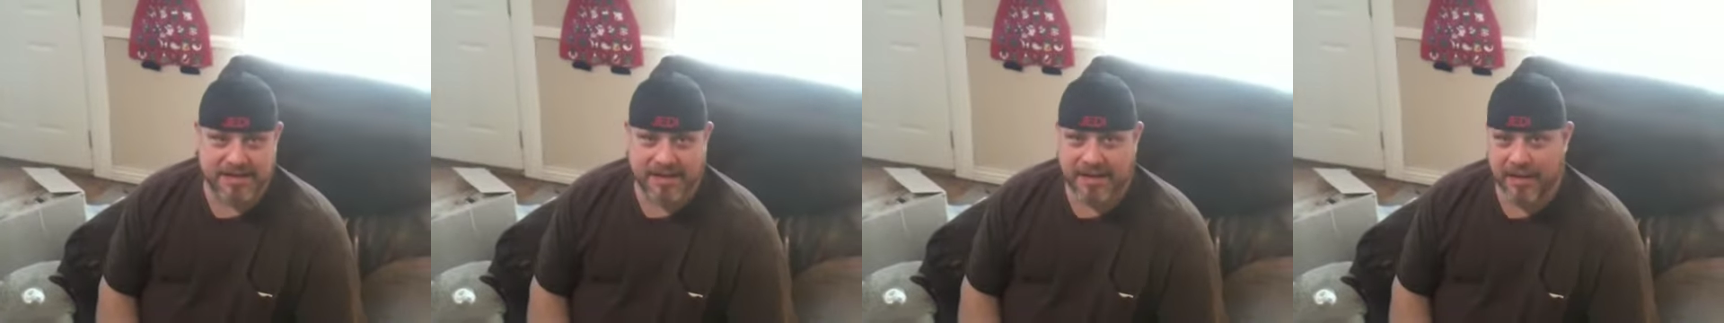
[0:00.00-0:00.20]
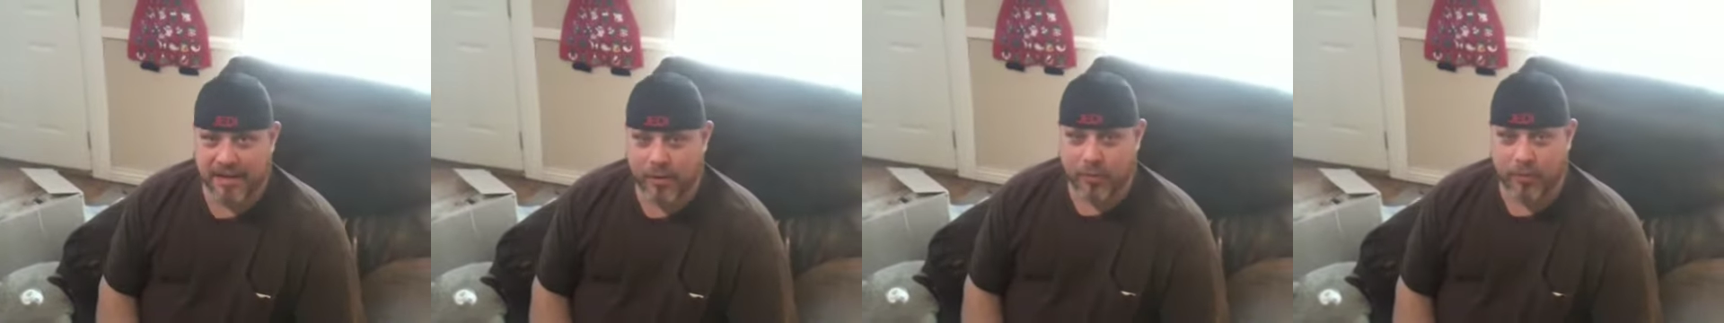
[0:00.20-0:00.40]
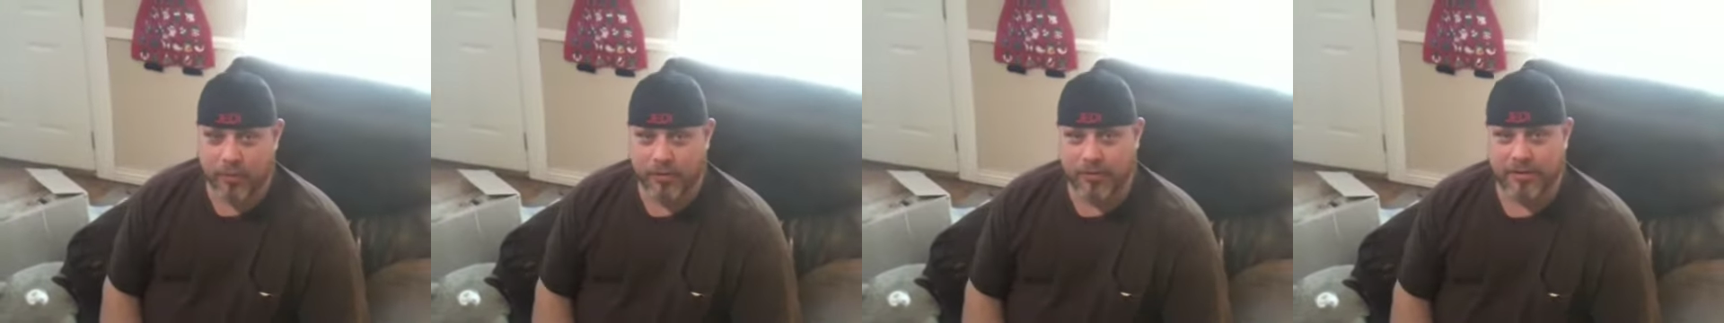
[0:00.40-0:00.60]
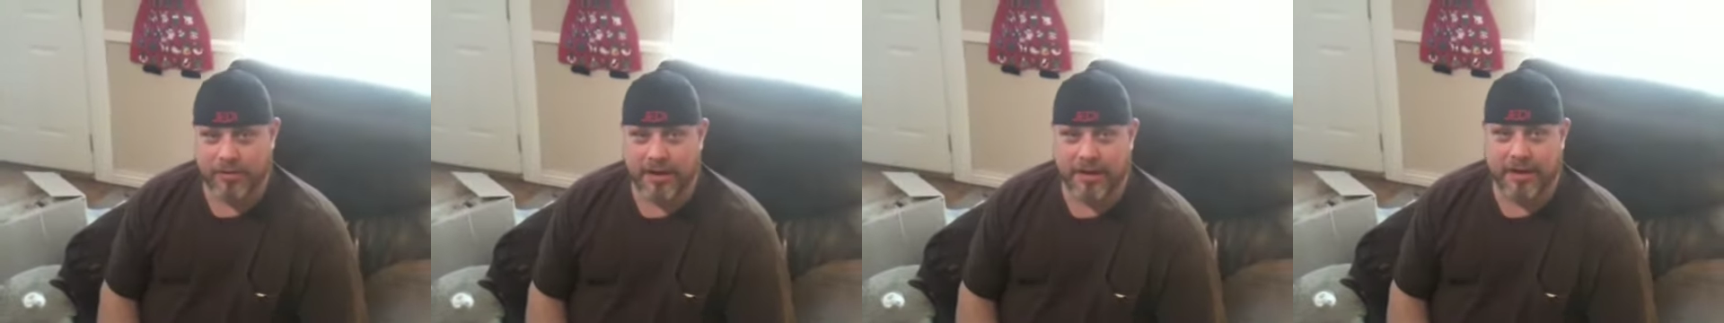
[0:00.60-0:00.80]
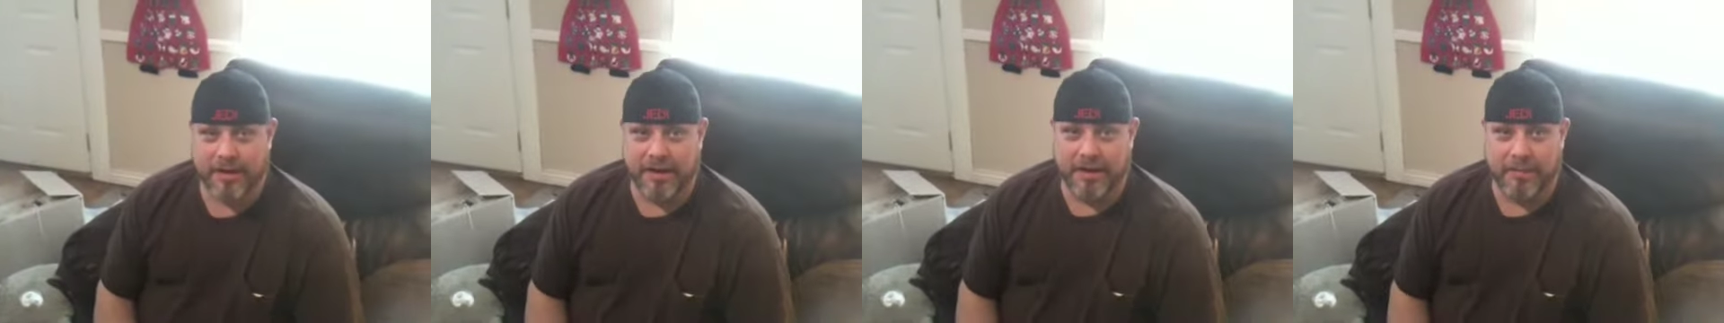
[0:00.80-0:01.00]
and I don't want to look
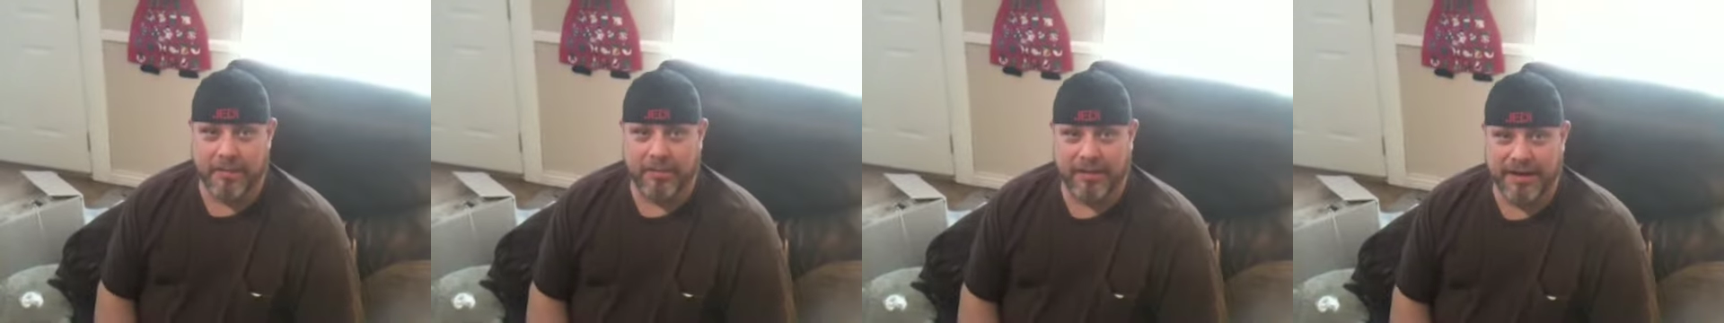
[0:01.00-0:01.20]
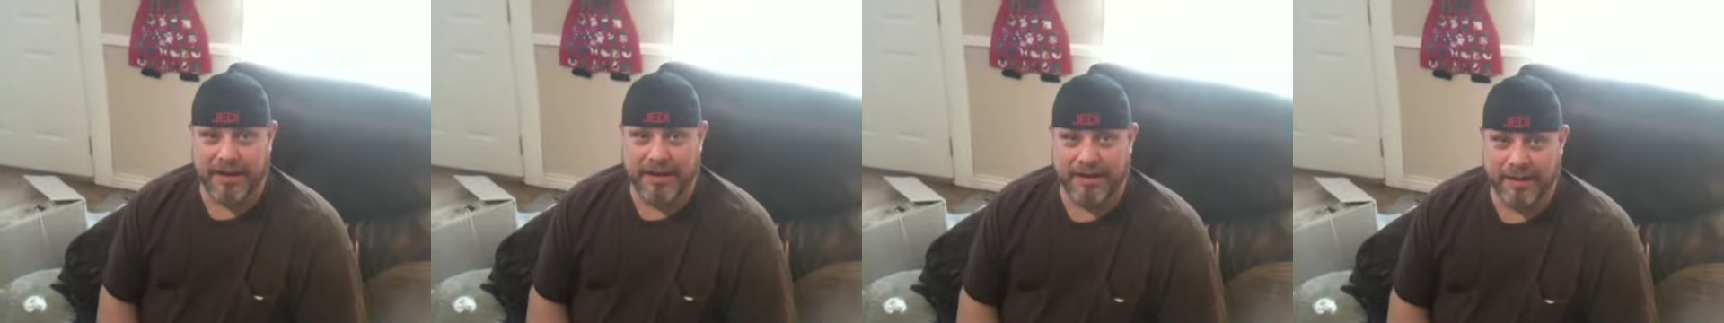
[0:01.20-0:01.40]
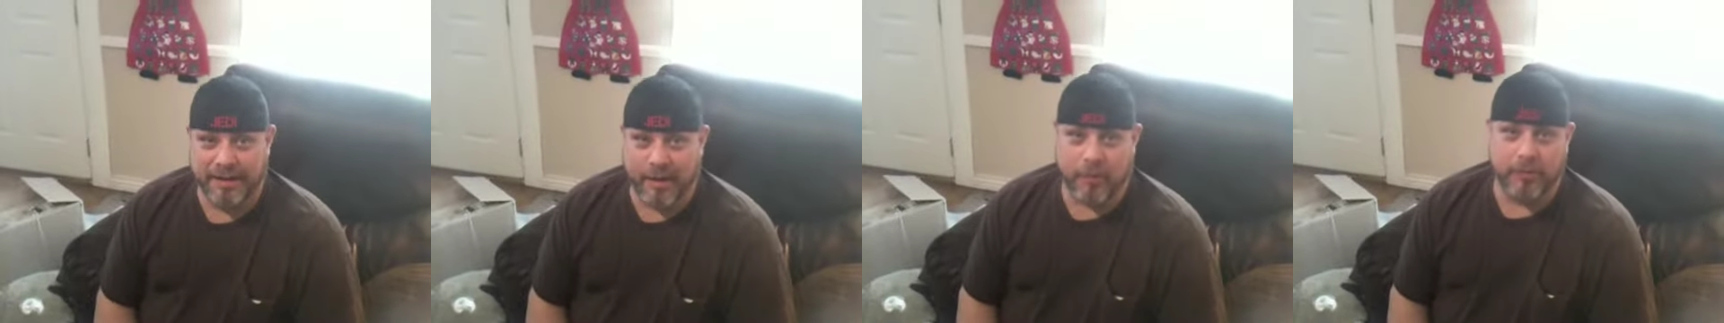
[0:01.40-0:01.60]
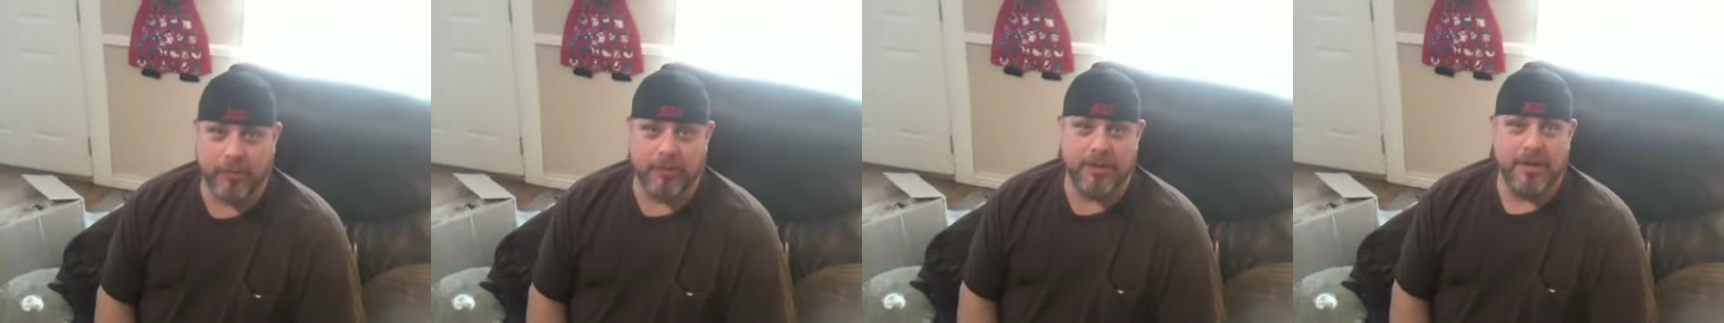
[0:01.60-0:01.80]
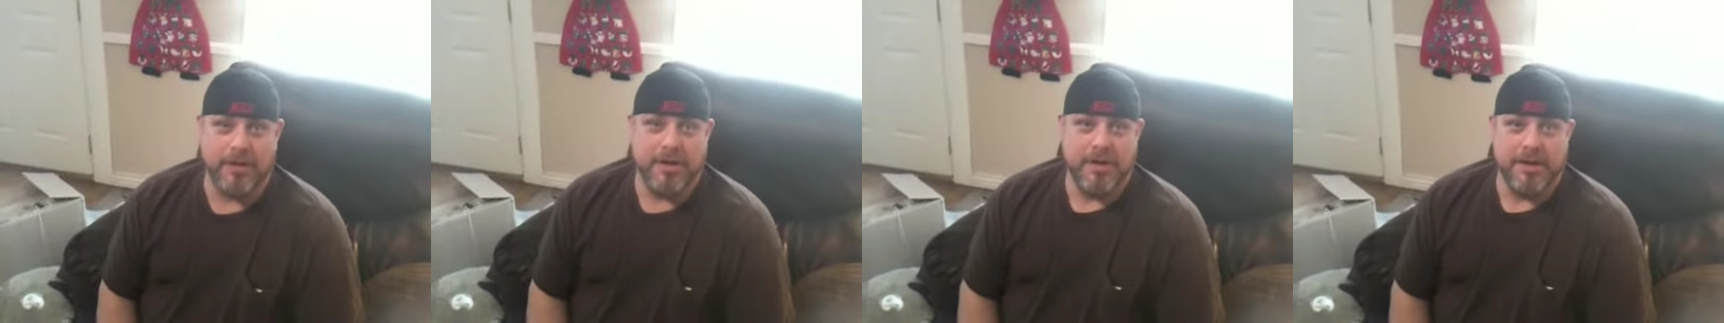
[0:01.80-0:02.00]
like a complete dope.